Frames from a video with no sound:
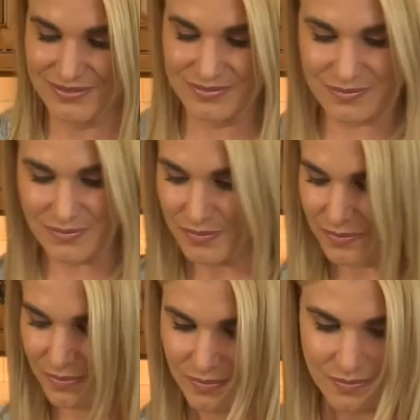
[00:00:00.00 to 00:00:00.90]

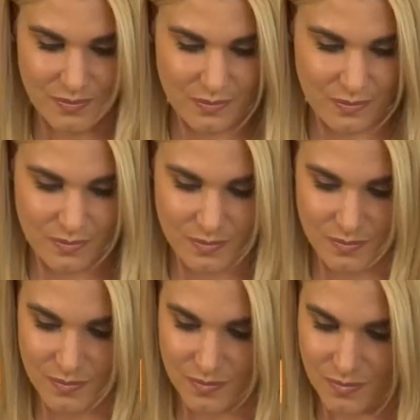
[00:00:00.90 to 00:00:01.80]

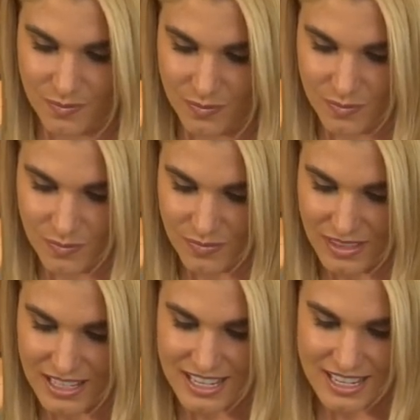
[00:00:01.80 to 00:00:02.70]
[no speech]